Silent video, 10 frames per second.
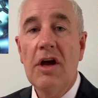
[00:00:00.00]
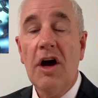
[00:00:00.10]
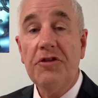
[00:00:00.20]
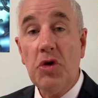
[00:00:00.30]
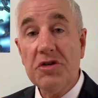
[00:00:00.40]

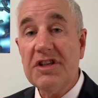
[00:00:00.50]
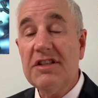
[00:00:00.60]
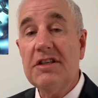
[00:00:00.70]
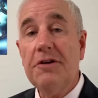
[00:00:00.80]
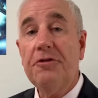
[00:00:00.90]
Of course,
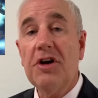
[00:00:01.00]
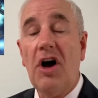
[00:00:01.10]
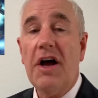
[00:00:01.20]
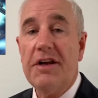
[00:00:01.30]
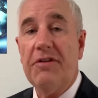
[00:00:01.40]
there's a different
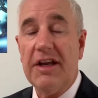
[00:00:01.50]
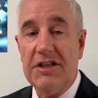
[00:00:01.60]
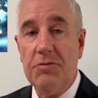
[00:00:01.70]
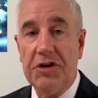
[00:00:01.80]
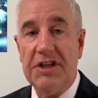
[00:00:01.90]
kind of
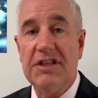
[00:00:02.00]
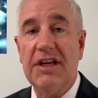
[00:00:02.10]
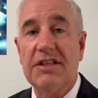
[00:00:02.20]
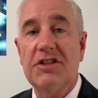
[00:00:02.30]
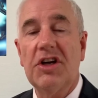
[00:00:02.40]
antibody
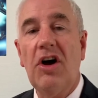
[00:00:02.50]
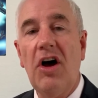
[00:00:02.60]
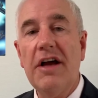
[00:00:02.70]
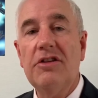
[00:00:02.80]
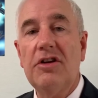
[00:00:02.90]
tests, the
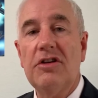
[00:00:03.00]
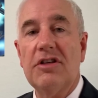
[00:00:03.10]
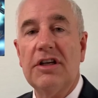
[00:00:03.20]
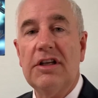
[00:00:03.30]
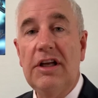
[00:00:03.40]
kind that are
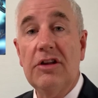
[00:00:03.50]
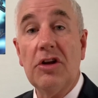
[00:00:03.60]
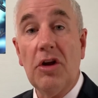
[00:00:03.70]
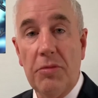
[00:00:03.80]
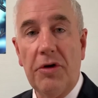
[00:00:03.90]
done in the
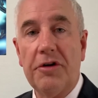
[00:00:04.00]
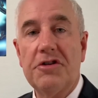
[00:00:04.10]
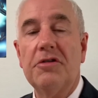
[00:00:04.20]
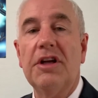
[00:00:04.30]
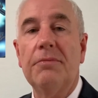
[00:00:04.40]

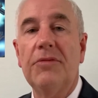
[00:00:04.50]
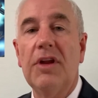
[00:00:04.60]
laboratory.